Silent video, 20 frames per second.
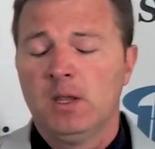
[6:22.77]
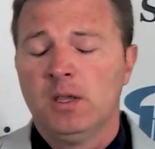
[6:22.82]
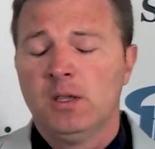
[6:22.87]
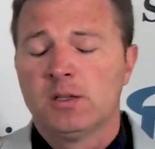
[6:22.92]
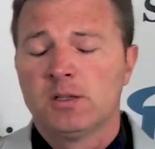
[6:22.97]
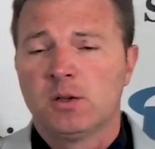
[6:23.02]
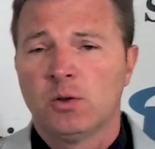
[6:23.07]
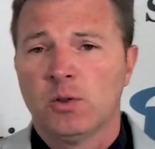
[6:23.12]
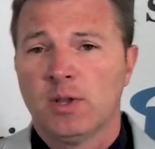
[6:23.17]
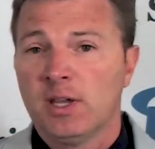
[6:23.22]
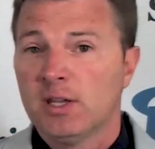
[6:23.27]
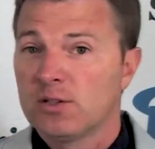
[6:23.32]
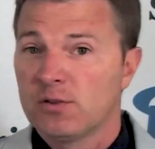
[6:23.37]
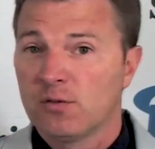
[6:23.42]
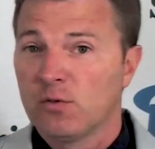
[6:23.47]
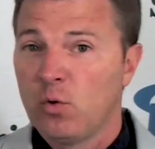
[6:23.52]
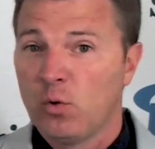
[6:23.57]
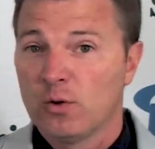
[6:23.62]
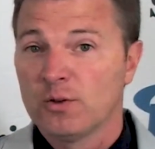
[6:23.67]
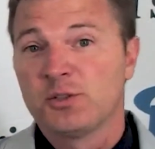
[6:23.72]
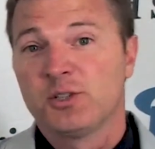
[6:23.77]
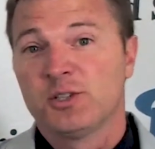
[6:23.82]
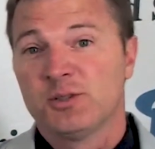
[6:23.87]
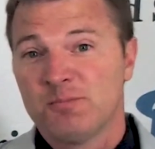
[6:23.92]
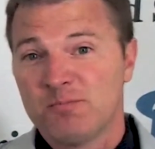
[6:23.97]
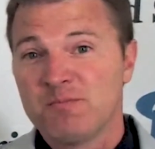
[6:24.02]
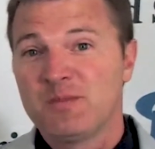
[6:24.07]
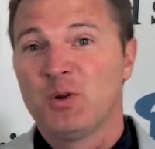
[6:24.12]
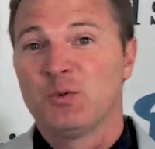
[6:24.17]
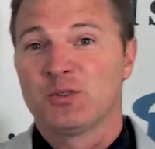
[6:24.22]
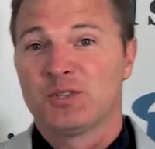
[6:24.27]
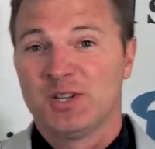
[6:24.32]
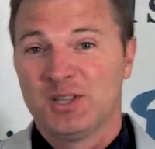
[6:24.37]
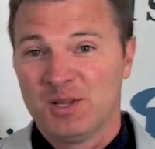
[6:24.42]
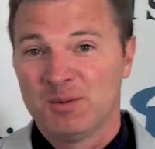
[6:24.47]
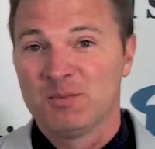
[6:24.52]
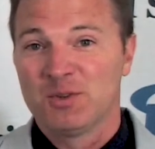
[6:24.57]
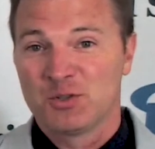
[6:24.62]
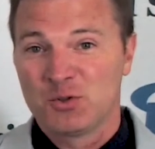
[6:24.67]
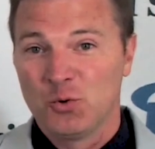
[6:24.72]
So the answer, of course, is don't send
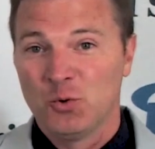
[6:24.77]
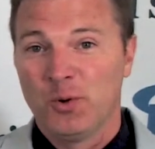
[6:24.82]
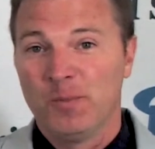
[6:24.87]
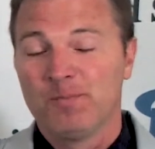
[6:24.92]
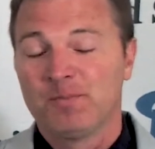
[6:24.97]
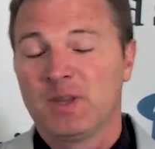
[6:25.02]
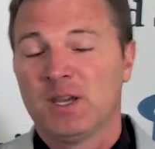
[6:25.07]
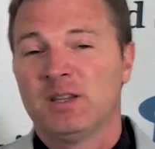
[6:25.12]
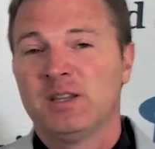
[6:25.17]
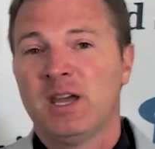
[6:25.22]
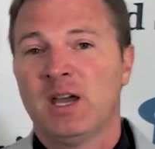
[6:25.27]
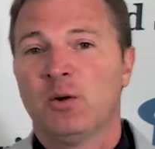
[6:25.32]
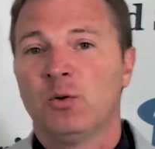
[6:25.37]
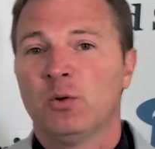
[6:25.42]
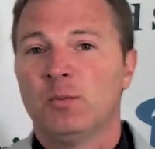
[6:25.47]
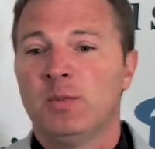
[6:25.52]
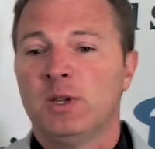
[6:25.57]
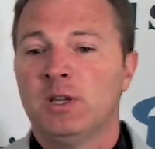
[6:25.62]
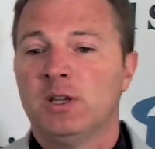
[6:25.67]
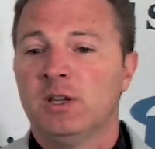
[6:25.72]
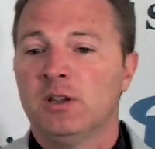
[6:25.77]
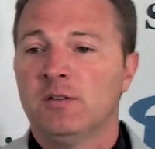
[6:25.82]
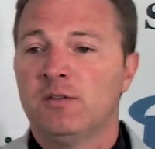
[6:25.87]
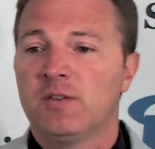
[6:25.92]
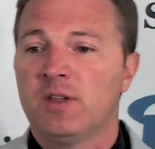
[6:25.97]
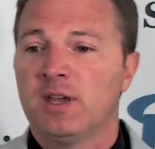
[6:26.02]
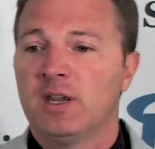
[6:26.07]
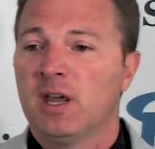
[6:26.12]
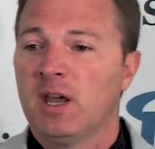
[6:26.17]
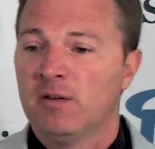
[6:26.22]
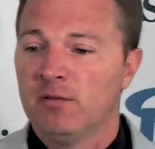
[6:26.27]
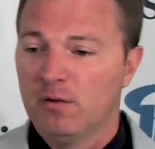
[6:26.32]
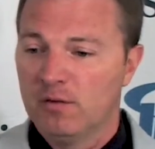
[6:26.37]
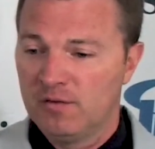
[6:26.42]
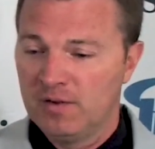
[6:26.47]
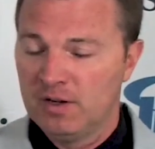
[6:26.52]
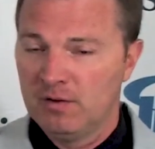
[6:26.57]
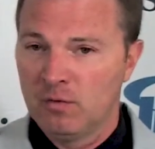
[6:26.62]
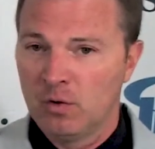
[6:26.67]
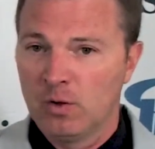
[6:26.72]
them to school. And that would be if they have a
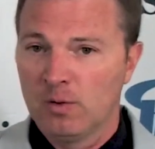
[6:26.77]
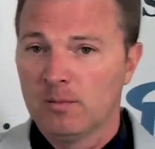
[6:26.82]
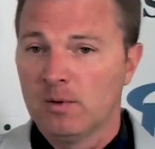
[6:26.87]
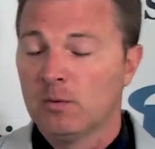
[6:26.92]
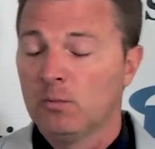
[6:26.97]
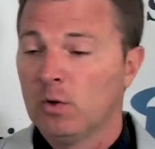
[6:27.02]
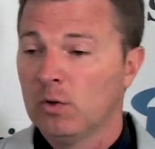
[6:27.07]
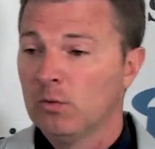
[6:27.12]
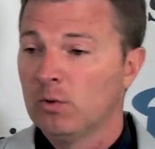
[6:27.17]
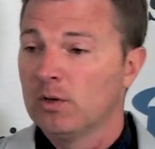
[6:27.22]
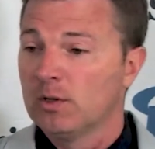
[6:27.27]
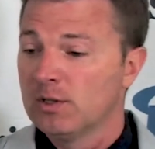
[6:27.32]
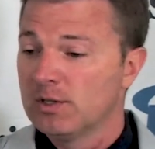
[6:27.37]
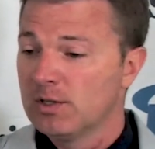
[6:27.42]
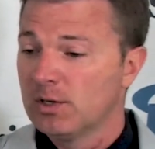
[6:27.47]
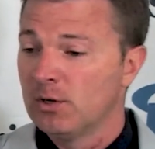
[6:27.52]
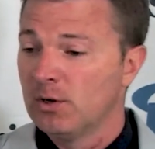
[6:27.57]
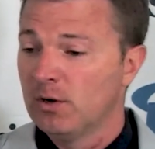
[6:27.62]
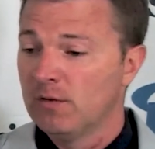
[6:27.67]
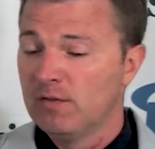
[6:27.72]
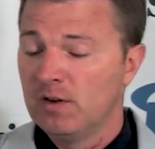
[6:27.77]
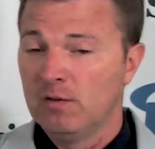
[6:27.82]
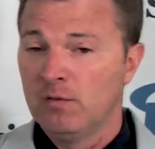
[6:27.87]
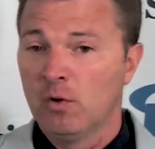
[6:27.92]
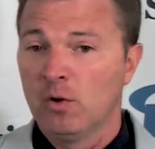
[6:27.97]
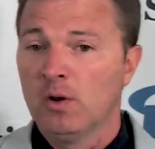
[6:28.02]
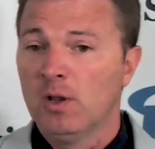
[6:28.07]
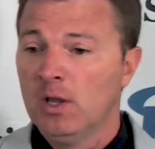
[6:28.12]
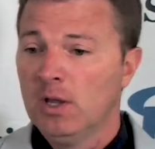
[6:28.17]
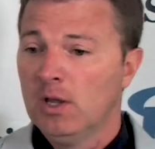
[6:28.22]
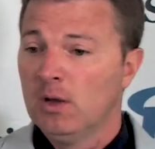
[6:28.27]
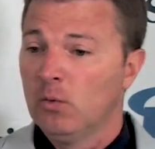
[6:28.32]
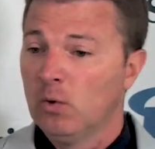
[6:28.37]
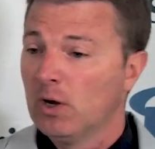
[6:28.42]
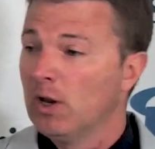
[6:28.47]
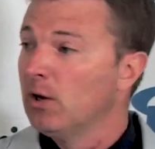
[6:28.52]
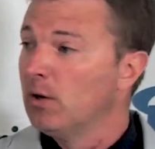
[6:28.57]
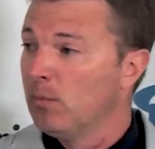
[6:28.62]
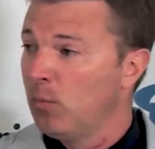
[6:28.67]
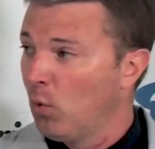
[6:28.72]
fever, and we would consider a fever
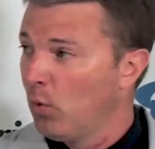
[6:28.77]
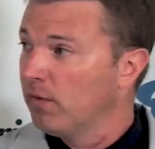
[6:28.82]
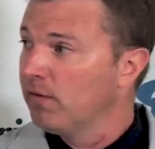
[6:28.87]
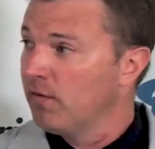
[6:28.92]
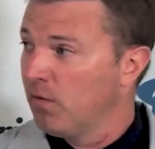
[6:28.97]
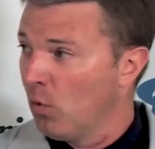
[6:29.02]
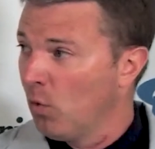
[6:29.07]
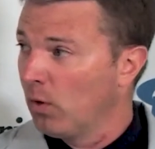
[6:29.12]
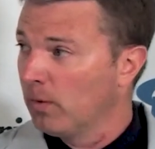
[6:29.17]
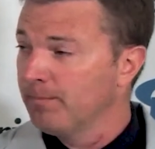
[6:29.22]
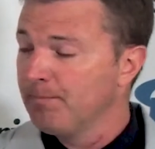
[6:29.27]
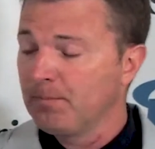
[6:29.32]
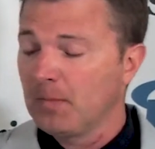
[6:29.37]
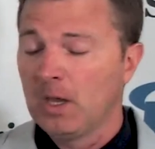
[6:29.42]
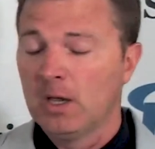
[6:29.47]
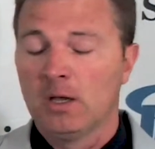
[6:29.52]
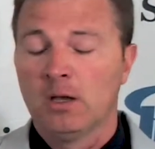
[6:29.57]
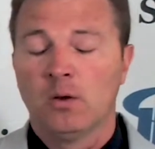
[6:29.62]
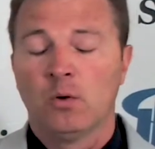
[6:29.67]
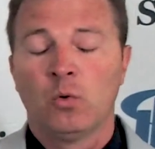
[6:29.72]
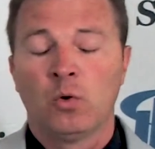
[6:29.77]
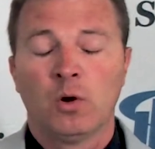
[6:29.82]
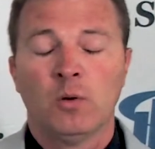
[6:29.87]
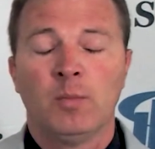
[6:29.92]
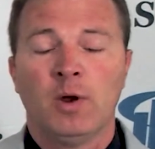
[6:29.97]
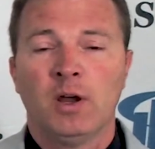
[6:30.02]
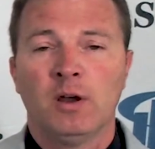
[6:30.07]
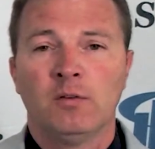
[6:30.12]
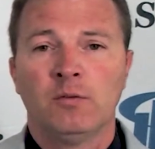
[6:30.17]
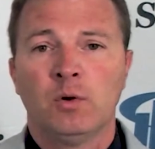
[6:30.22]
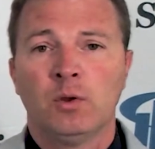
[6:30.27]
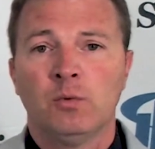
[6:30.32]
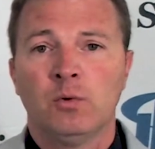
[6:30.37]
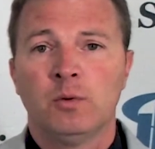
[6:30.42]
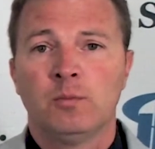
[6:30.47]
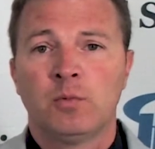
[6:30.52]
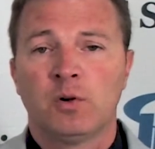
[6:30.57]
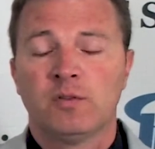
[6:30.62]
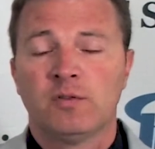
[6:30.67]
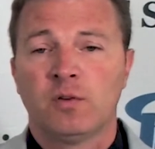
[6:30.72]
100.4 or above. We
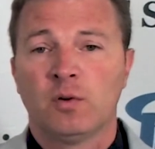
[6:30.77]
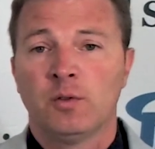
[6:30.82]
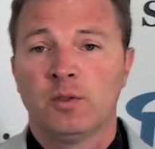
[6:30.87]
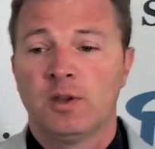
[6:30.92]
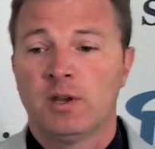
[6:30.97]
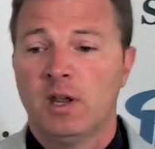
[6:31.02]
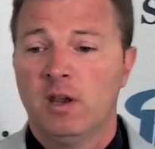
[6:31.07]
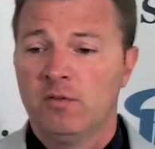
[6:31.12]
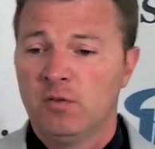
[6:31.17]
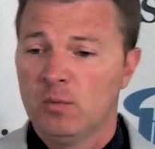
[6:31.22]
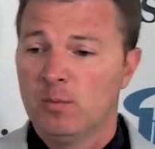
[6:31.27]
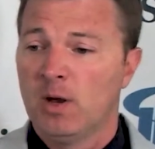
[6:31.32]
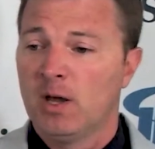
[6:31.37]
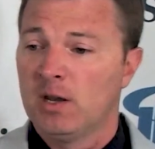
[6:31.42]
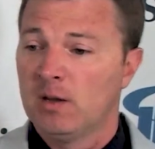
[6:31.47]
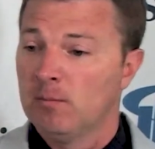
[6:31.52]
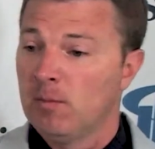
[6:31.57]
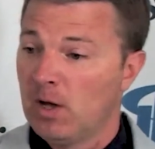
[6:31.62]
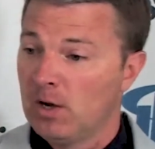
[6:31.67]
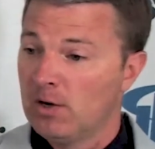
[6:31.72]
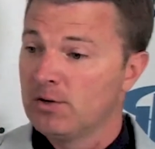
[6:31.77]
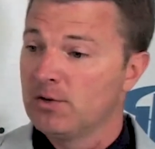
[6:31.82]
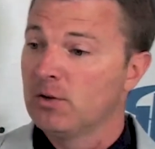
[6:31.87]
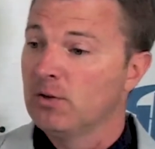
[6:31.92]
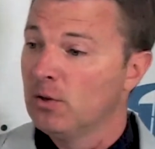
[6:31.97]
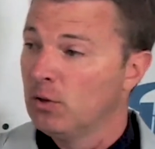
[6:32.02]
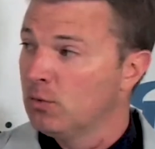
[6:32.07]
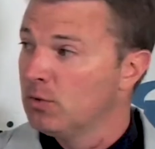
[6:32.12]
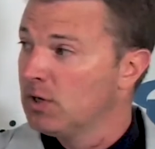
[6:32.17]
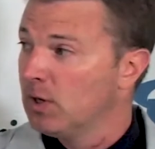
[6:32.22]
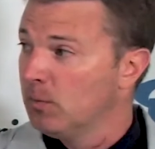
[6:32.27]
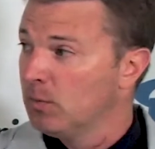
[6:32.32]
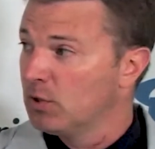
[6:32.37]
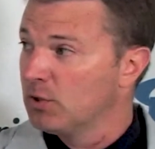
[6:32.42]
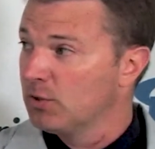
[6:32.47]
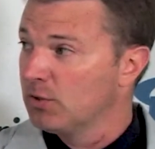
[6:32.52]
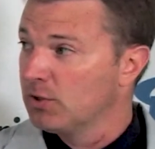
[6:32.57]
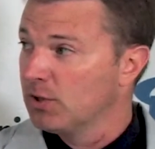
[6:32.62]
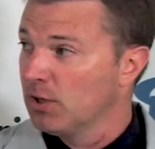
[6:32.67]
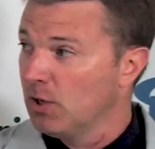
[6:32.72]
would prefer that everybody monitor their own
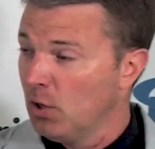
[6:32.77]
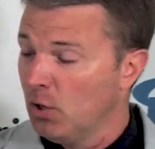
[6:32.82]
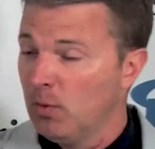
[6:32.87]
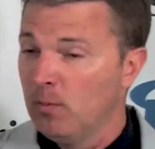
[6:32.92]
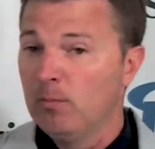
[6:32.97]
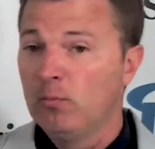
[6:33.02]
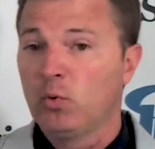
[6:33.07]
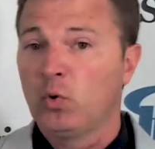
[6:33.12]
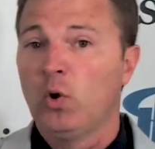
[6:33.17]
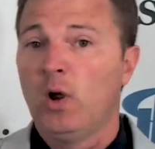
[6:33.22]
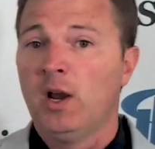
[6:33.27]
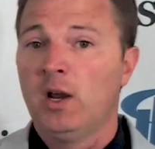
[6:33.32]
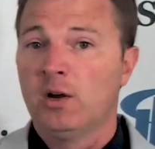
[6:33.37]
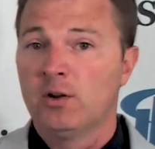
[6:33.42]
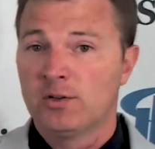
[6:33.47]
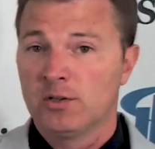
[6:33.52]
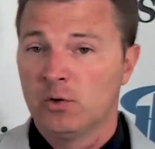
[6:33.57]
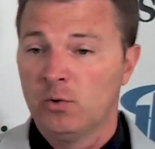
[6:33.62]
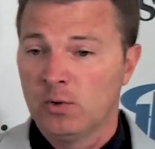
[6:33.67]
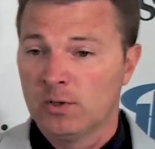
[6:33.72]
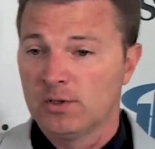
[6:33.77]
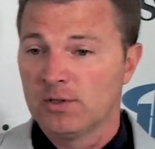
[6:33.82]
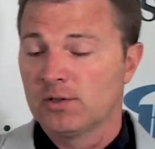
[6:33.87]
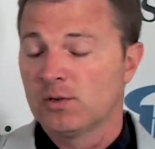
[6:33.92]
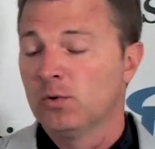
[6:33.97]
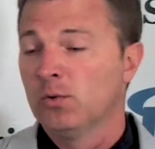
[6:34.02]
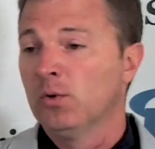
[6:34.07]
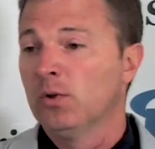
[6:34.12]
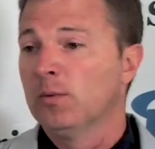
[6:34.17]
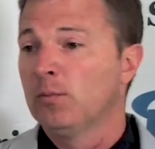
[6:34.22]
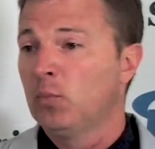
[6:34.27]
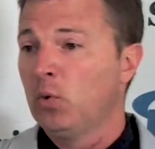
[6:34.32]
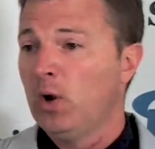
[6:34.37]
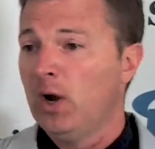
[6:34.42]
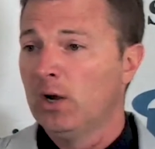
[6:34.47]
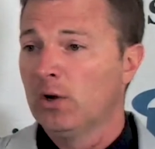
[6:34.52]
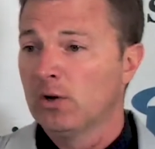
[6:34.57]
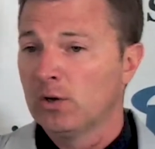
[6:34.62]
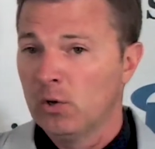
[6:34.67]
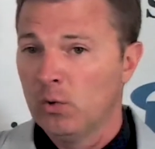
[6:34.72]
temperatures at home prior to going to school and
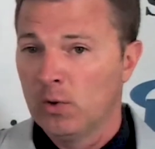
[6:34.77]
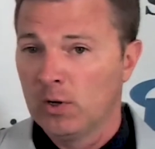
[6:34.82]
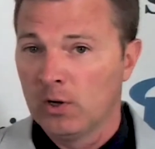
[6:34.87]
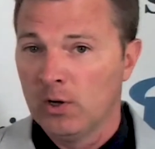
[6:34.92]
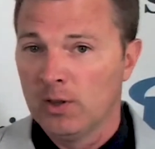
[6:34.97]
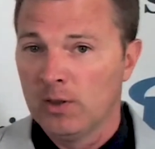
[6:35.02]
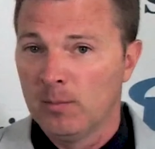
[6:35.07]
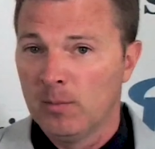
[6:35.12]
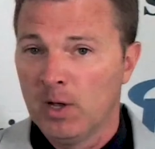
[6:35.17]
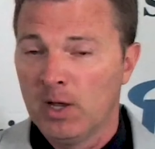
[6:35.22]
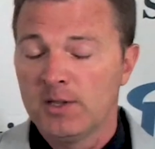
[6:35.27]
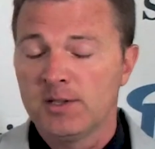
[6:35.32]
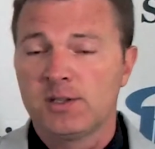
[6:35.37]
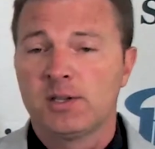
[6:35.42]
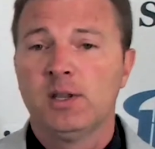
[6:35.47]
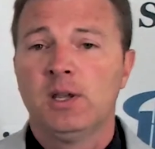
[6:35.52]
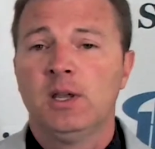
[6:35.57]
prior to going on the bus.